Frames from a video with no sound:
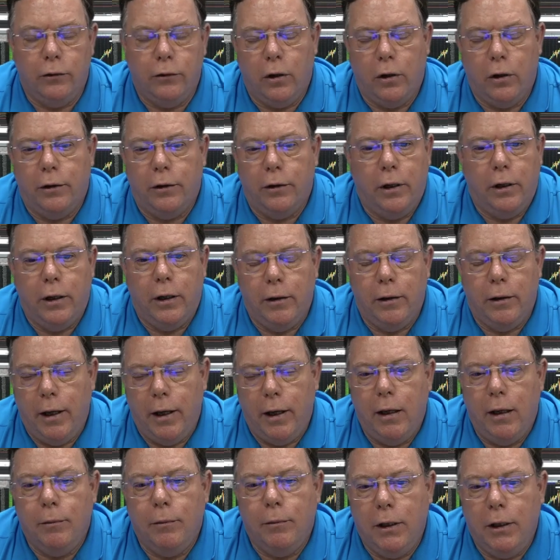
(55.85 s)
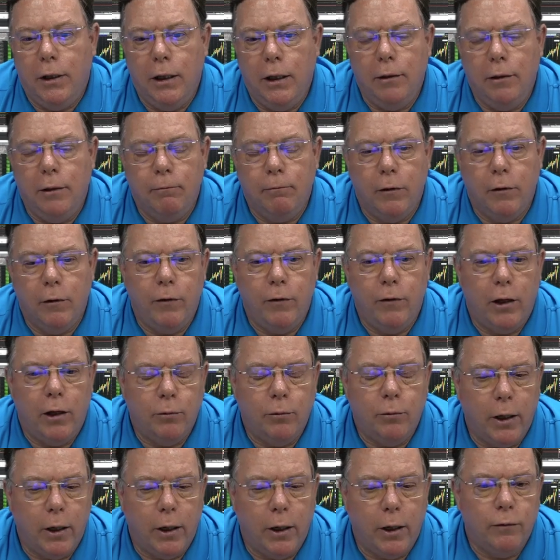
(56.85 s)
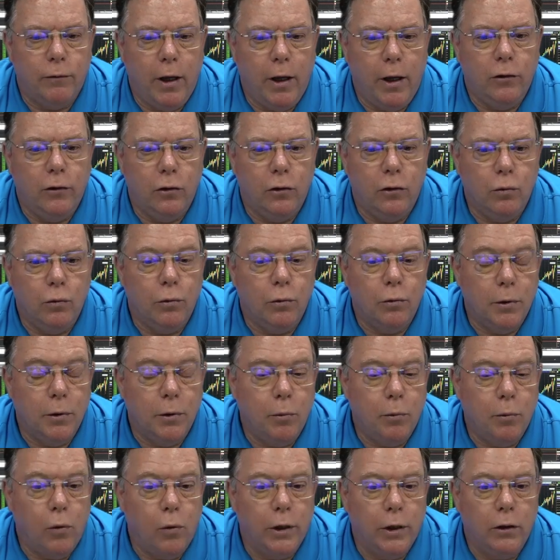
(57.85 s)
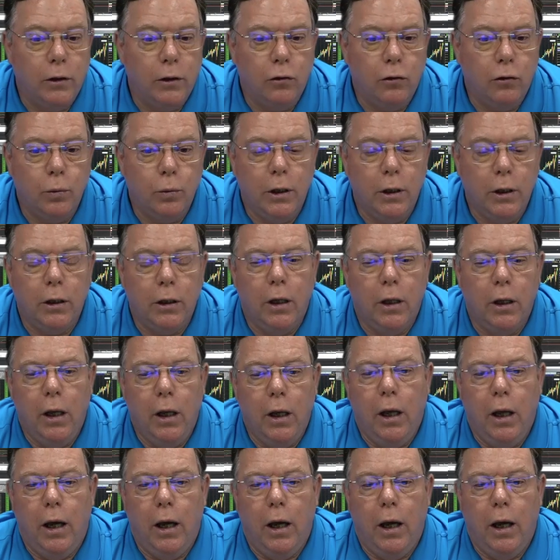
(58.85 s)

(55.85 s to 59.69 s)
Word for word: Sorry, uh, AMD, Advanced Micro Devices, will be reporting this week.